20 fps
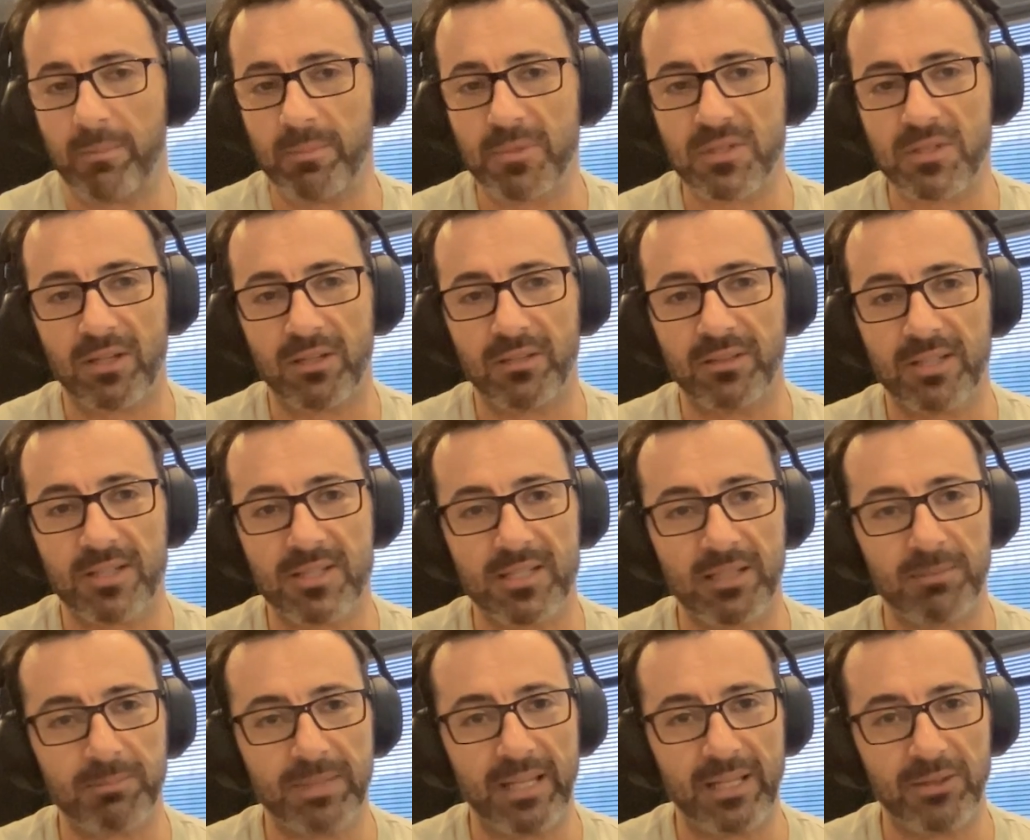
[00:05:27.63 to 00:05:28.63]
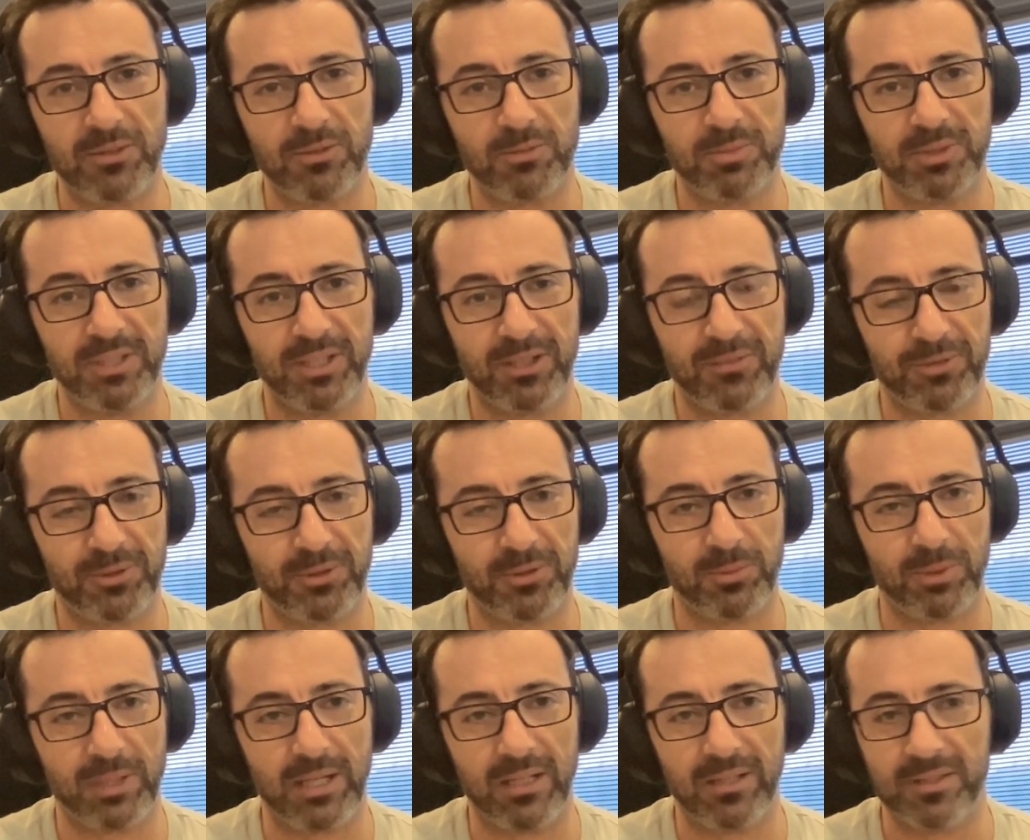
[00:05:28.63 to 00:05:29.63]
Amazon does not plan to be here
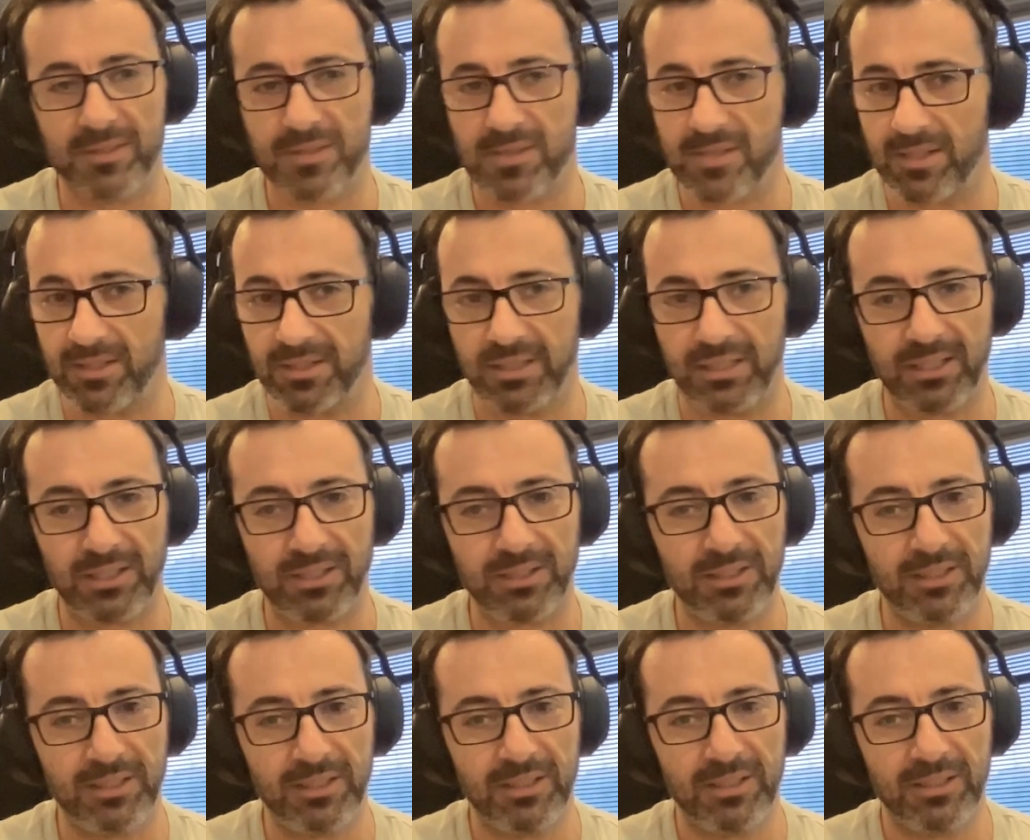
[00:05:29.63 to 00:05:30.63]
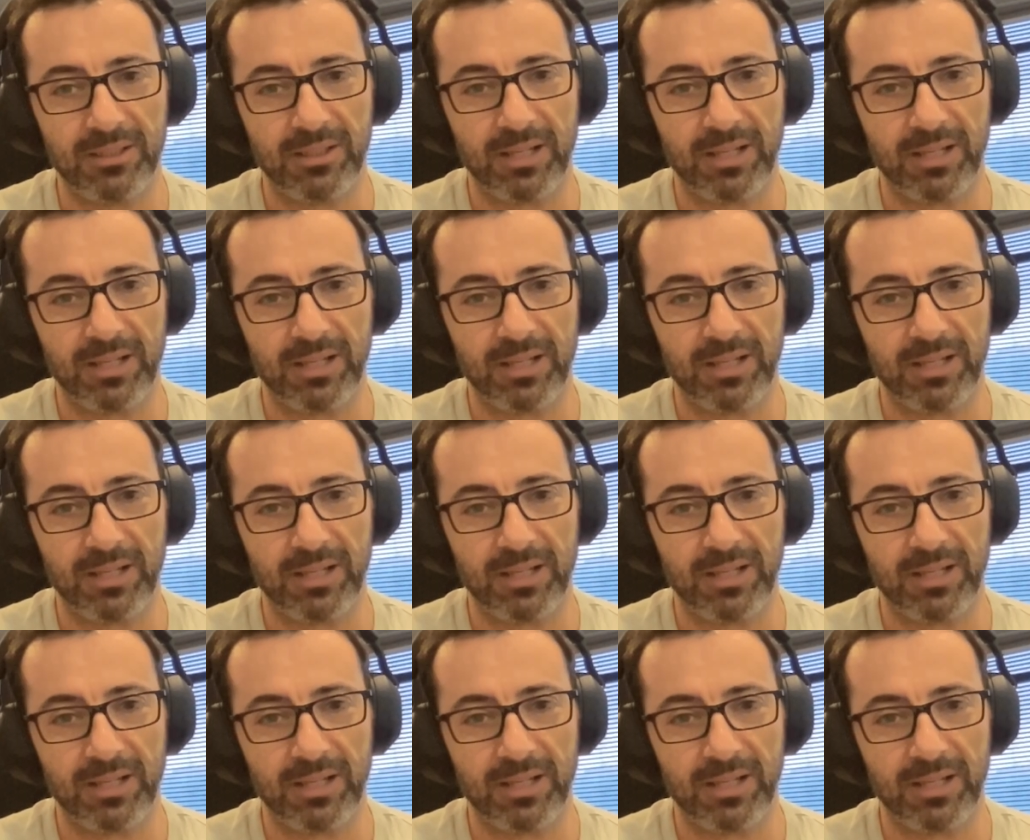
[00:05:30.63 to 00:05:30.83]
for a while. It's not here.